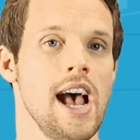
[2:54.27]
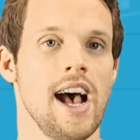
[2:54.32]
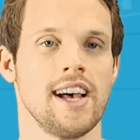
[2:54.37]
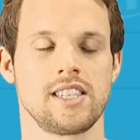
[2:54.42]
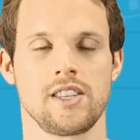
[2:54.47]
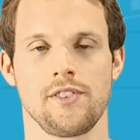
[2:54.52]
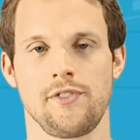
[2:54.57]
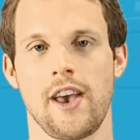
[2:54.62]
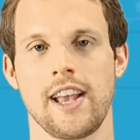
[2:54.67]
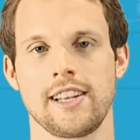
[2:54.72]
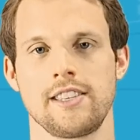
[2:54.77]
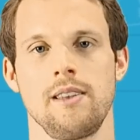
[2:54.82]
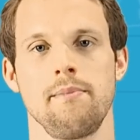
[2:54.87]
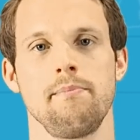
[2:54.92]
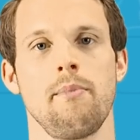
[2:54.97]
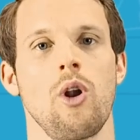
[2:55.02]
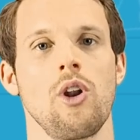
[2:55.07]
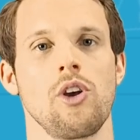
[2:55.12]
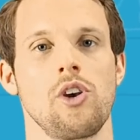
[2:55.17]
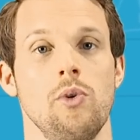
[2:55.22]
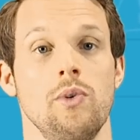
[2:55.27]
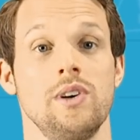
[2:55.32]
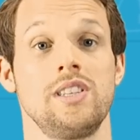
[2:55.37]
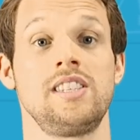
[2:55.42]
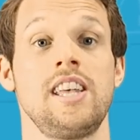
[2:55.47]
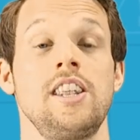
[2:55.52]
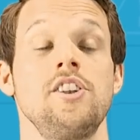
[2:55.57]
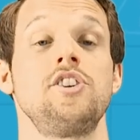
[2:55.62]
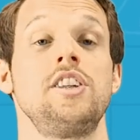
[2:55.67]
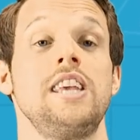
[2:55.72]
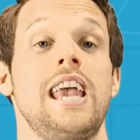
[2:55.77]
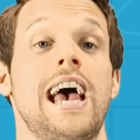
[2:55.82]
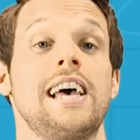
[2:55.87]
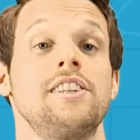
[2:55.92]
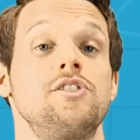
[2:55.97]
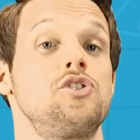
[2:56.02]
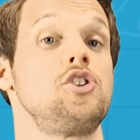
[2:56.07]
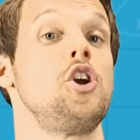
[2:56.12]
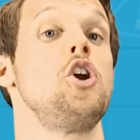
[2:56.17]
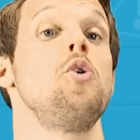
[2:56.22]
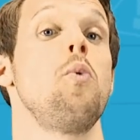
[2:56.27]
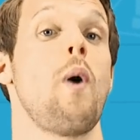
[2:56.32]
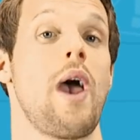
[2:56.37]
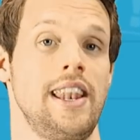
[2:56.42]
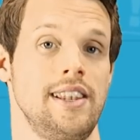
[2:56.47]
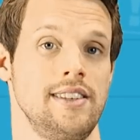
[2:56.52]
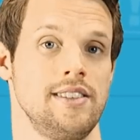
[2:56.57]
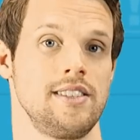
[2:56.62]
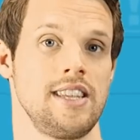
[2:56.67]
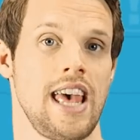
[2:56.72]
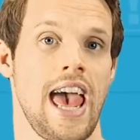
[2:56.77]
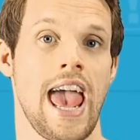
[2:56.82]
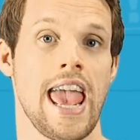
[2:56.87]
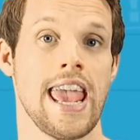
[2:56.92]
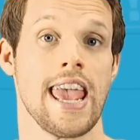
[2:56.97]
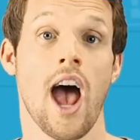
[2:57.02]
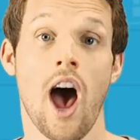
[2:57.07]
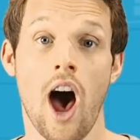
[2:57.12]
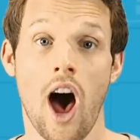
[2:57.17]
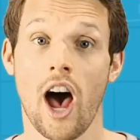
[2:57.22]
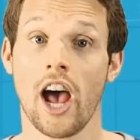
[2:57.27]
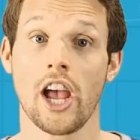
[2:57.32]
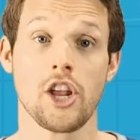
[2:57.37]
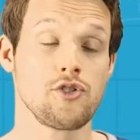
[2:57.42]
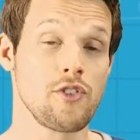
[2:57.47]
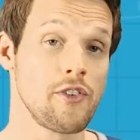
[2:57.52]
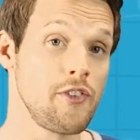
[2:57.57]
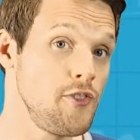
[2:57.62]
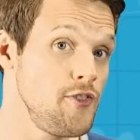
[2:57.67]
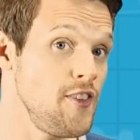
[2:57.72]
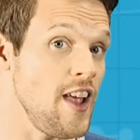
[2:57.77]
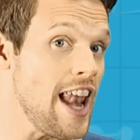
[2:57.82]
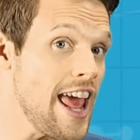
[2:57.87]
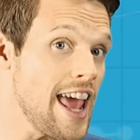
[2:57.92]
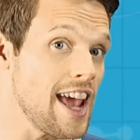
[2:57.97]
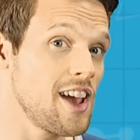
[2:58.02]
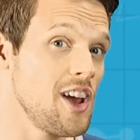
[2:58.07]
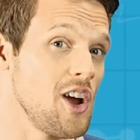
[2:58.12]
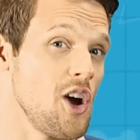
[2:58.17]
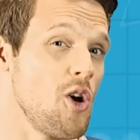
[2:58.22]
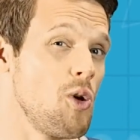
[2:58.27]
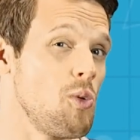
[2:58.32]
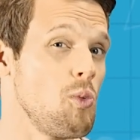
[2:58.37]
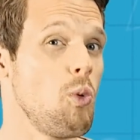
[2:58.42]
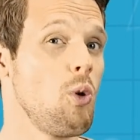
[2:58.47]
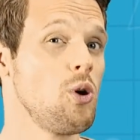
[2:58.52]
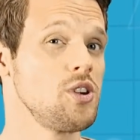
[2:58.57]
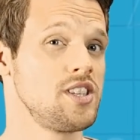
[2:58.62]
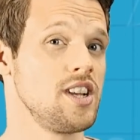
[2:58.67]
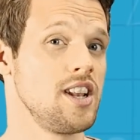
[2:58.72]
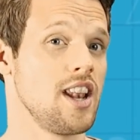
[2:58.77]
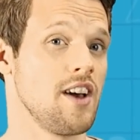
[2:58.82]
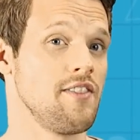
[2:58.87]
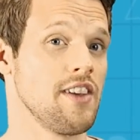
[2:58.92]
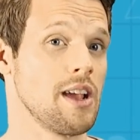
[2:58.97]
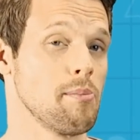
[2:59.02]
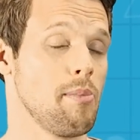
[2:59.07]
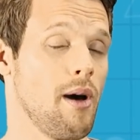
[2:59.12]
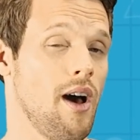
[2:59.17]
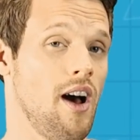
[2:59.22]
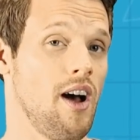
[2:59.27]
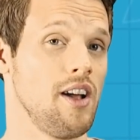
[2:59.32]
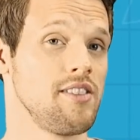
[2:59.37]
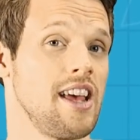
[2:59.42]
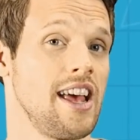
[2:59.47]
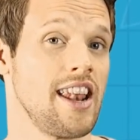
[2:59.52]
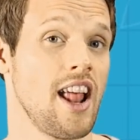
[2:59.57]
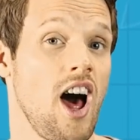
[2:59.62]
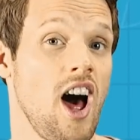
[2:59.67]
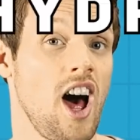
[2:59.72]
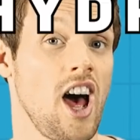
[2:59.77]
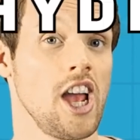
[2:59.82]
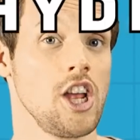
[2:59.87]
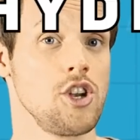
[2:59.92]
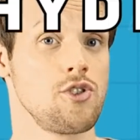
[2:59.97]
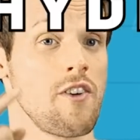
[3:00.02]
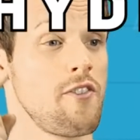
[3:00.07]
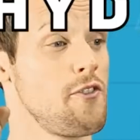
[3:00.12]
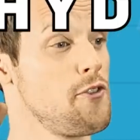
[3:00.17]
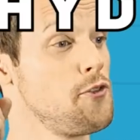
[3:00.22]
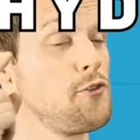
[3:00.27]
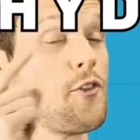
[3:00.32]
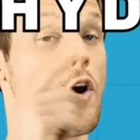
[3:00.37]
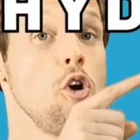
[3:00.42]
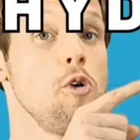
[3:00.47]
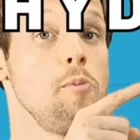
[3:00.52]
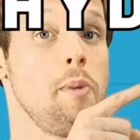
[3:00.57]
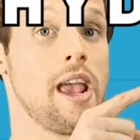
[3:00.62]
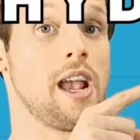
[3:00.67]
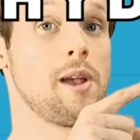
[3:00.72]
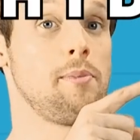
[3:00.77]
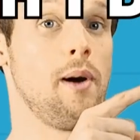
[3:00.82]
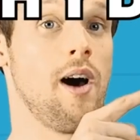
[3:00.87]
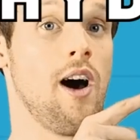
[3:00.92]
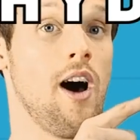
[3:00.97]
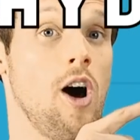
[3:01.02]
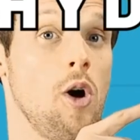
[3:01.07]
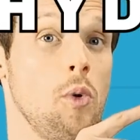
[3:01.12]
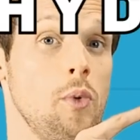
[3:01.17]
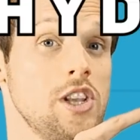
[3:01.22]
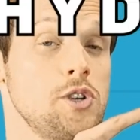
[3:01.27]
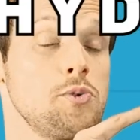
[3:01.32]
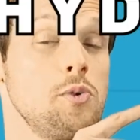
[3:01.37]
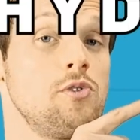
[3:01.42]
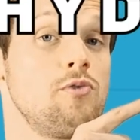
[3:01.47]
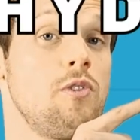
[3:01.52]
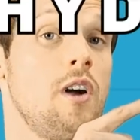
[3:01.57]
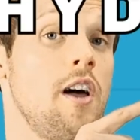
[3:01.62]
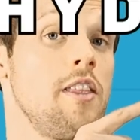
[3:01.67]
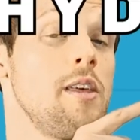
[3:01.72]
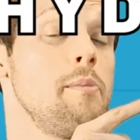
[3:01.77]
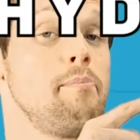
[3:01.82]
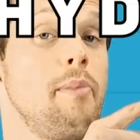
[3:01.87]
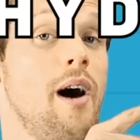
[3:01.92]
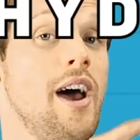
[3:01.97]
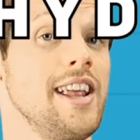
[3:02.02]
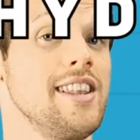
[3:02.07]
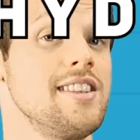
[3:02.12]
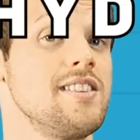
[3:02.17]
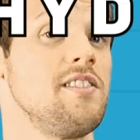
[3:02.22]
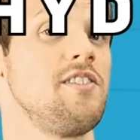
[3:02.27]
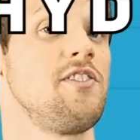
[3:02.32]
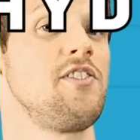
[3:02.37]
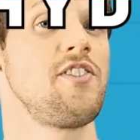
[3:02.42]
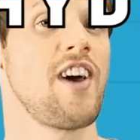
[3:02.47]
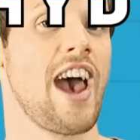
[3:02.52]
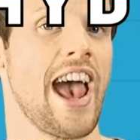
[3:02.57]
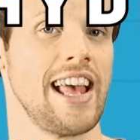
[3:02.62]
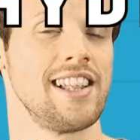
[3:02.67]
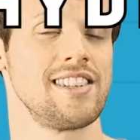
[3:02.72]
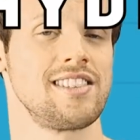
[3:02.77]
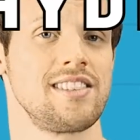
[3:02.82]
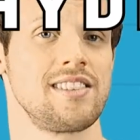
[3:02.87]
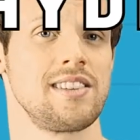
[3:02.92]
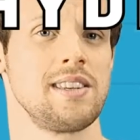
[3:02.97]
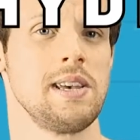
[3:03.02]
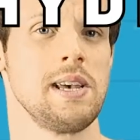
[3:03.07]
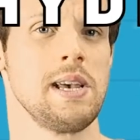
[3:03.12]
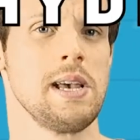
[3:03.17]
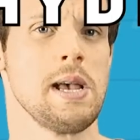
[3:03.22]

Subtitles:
A surfactant molecule essentially has two ends, a hydrophilic, water-loving part, and a hydrophobic part, which would rather bind to fats.